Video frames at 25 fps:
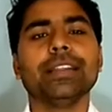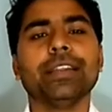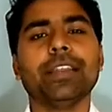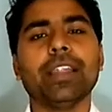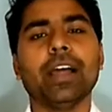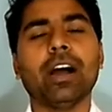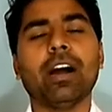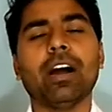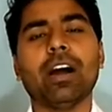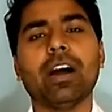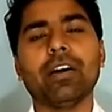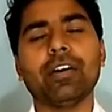
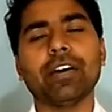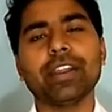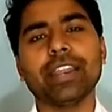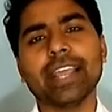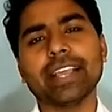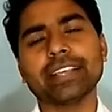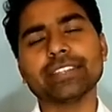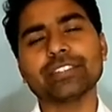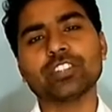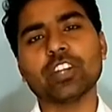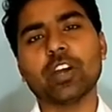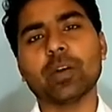Now our
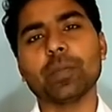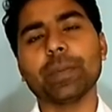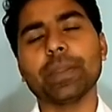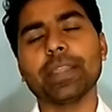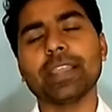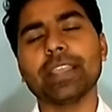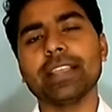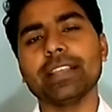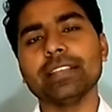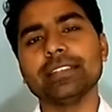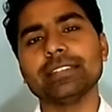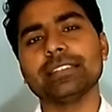next
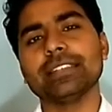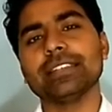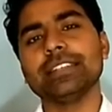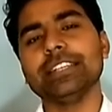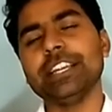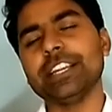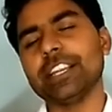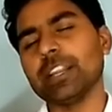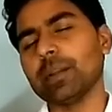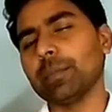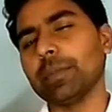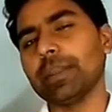topic is
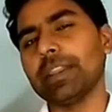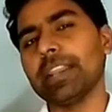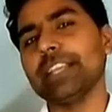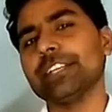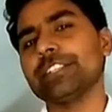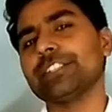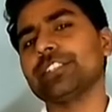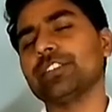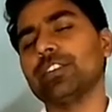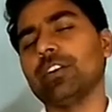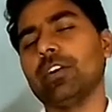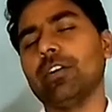
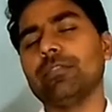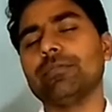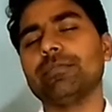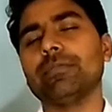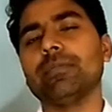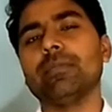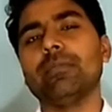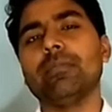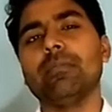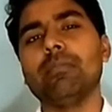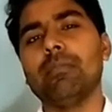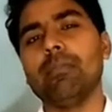determination
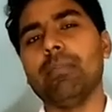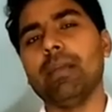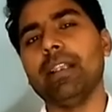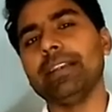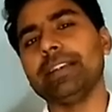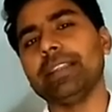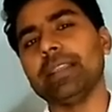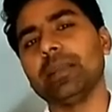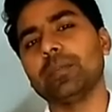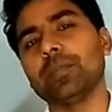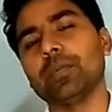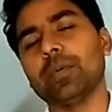of
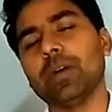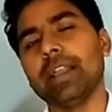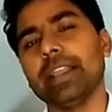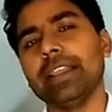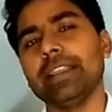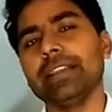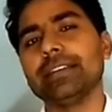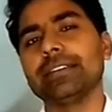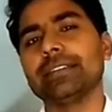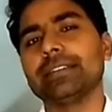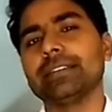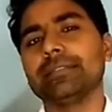melting
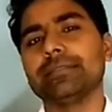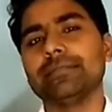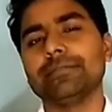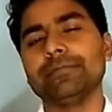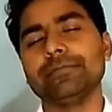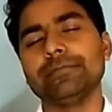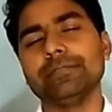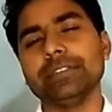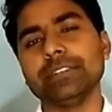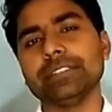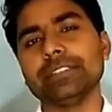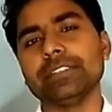point,
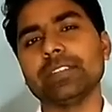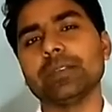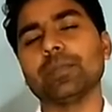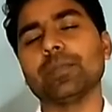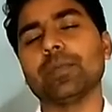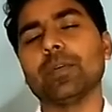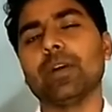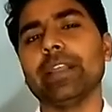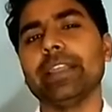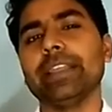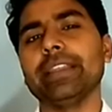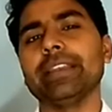freezing
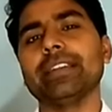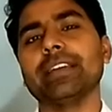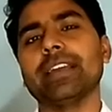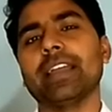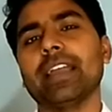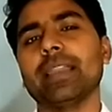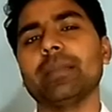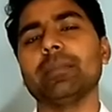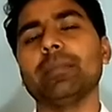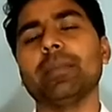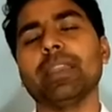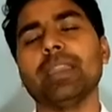point,
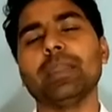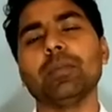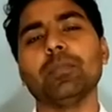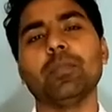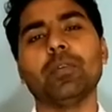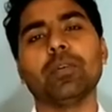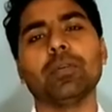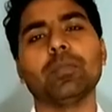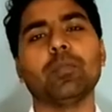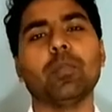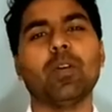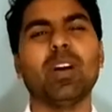and many
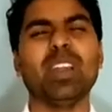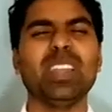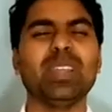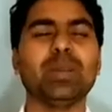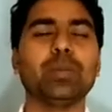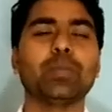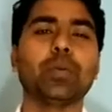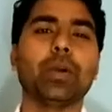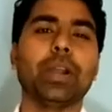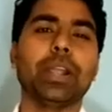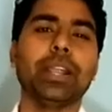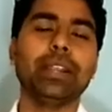more,
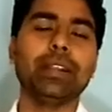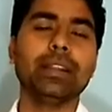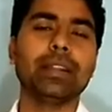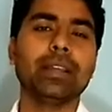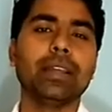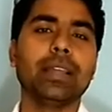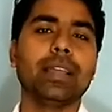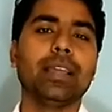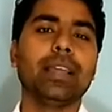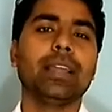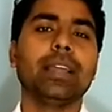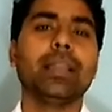boiling point.
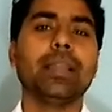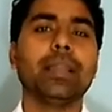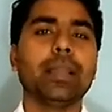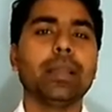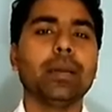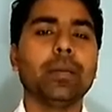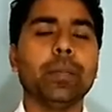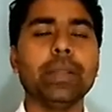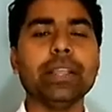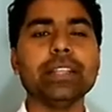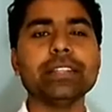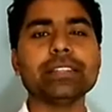
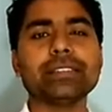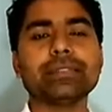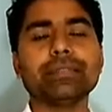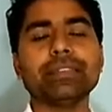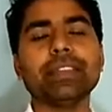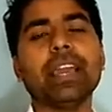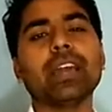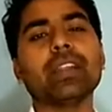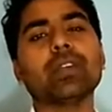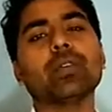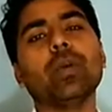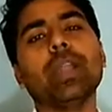Means
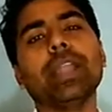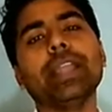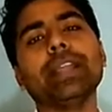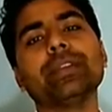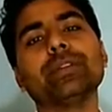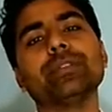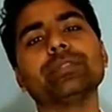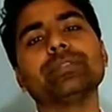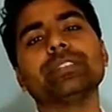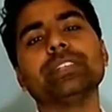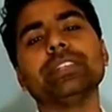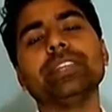we are
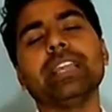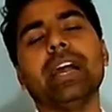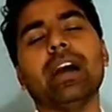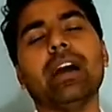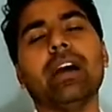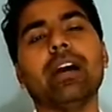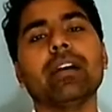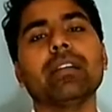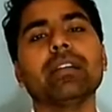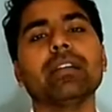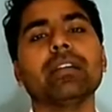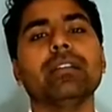going to see
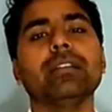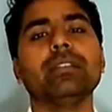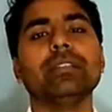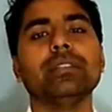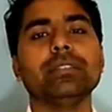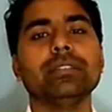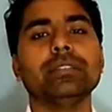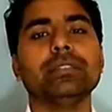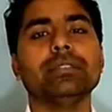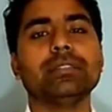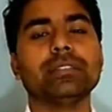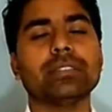
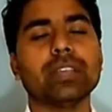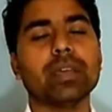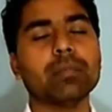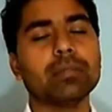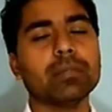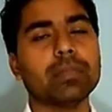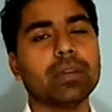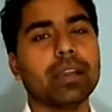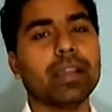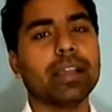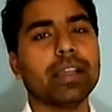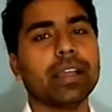
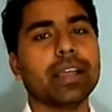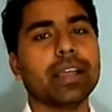some